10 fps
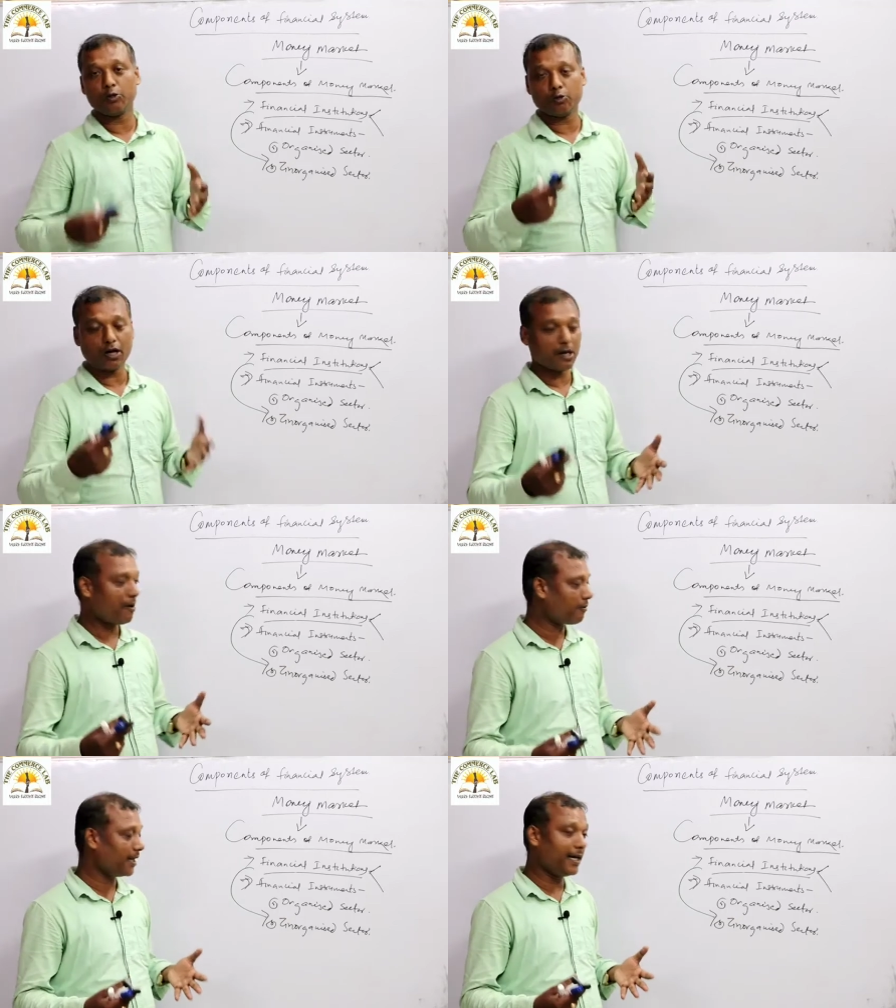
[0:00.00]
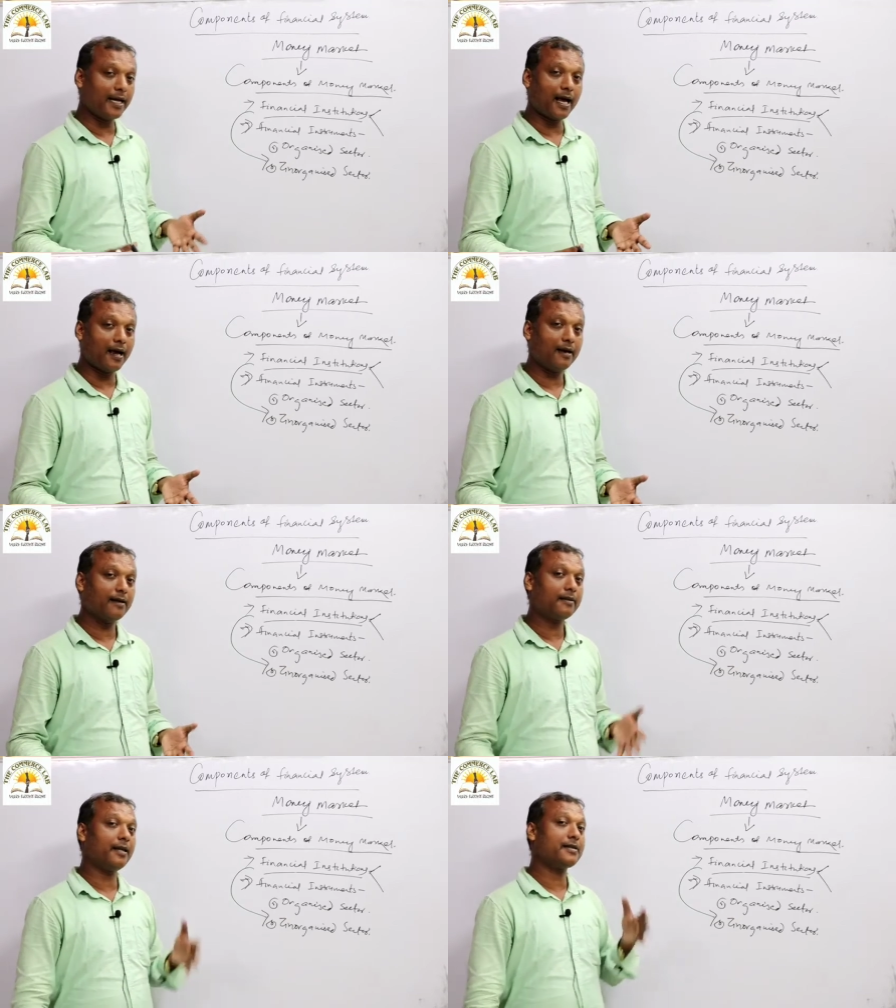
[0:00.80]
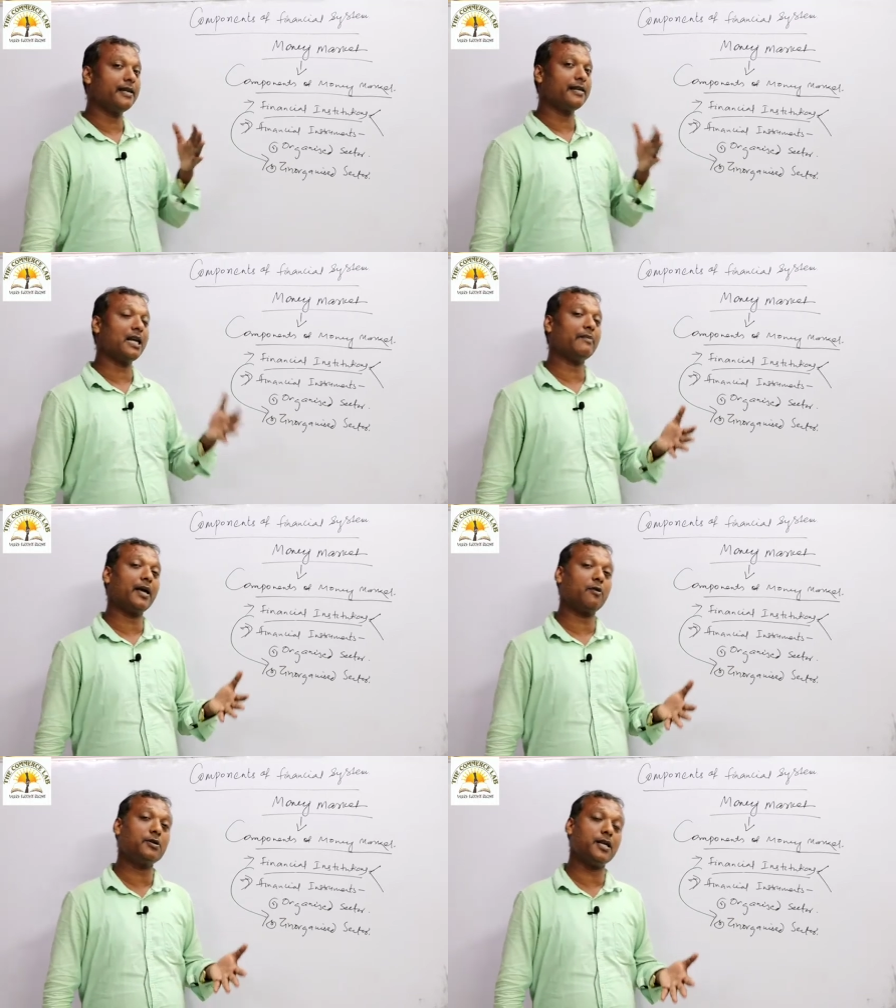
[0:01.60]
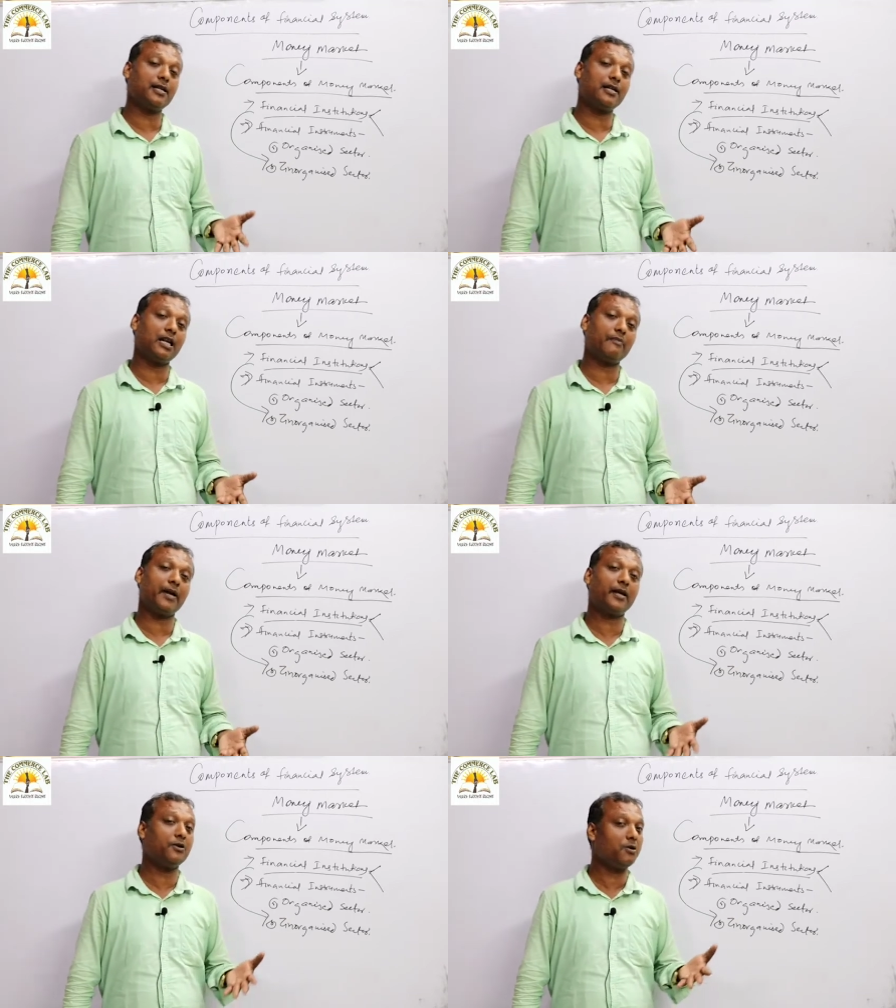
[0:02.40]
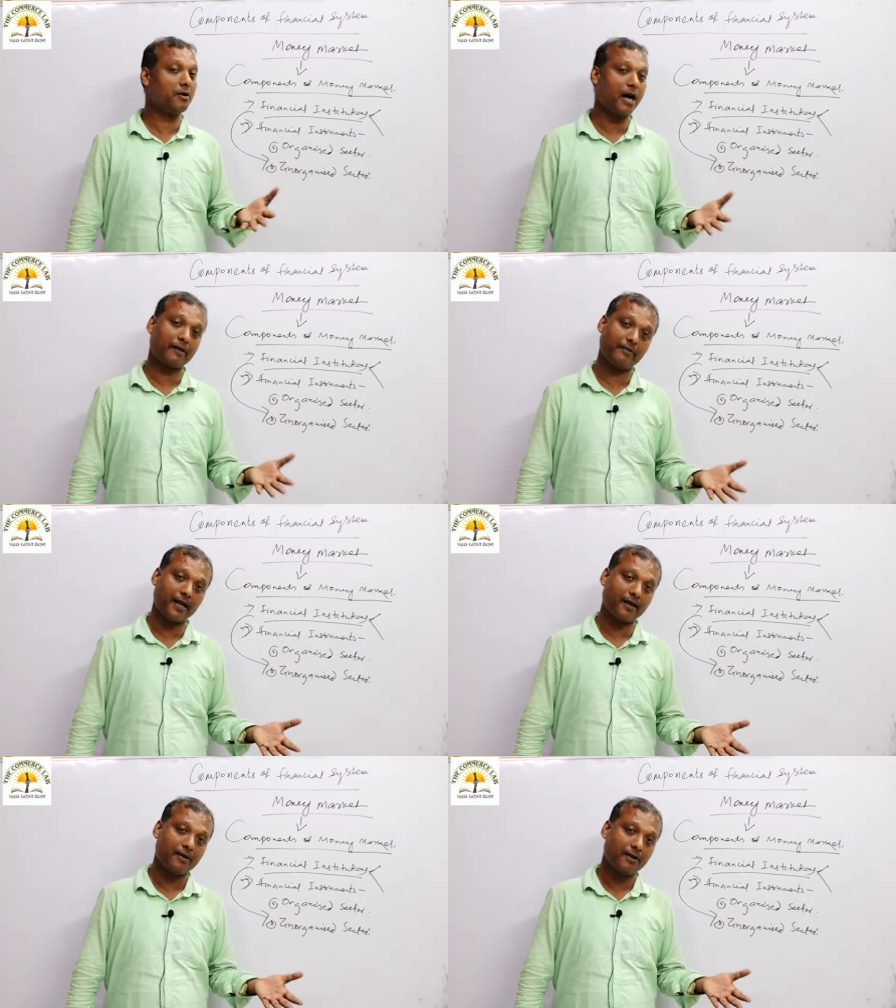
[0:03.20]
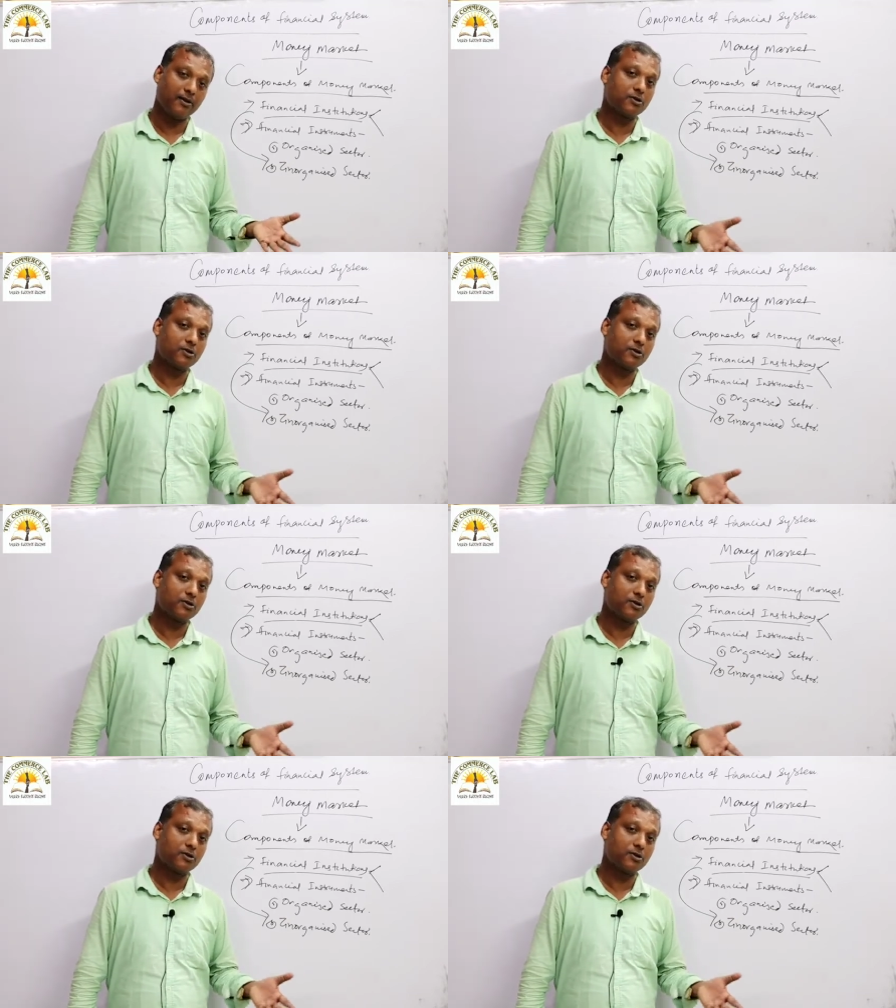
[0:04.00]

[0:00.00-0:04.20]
If you talk about India, then central bank, who is the central bank? It is your RBI.